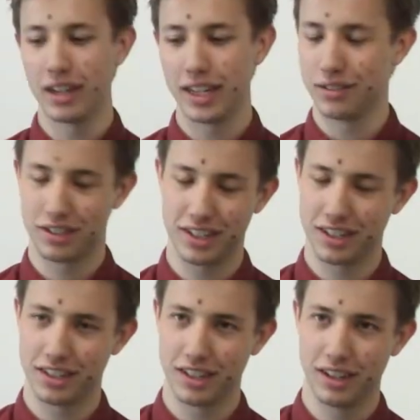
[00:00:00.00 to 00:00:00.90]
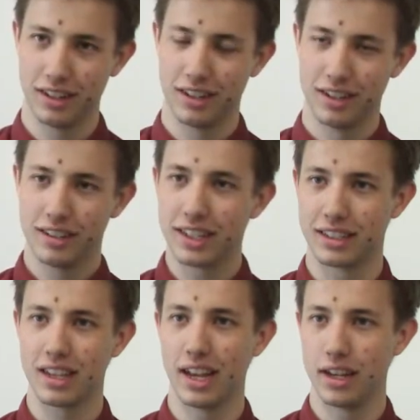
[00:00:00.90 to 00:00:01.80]
let your stutter
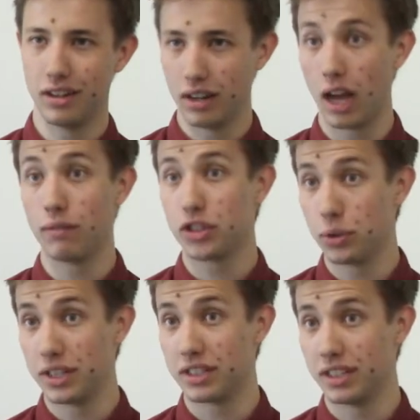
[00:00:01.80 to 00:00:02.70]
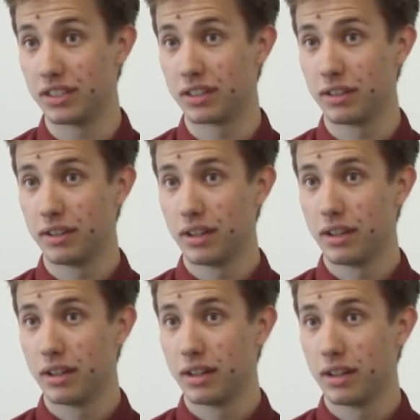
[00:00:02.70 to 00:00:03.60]
dictate your life choices.
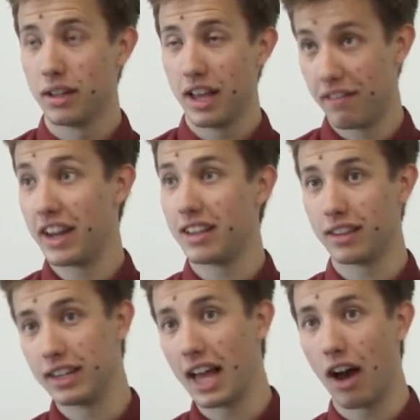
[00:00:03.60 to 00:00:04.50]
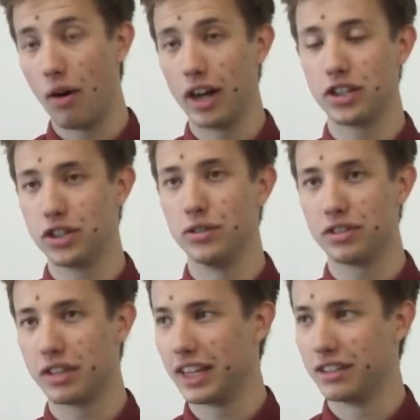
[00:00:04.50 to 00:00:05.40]
If anything, now I choose
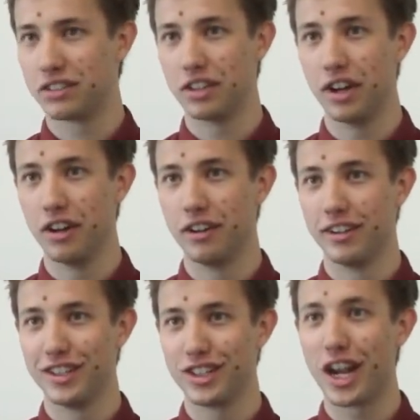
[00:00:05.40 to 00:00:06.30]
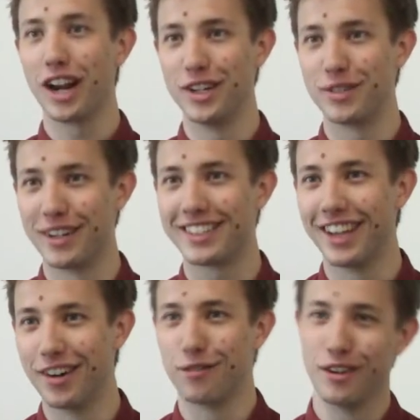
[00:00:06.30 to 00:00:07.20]
things that challenge
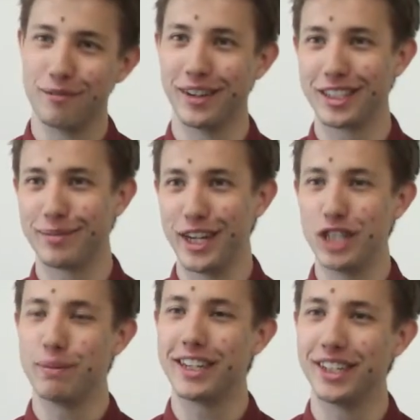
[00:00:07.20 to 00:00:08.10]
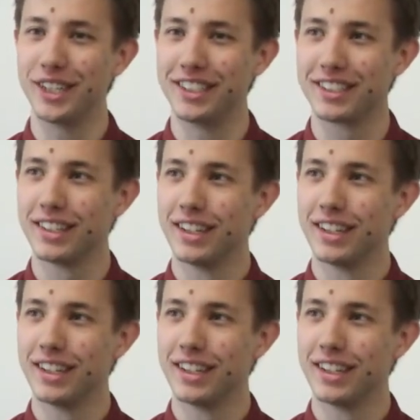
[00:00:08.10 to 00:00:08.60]
myself with my speech, because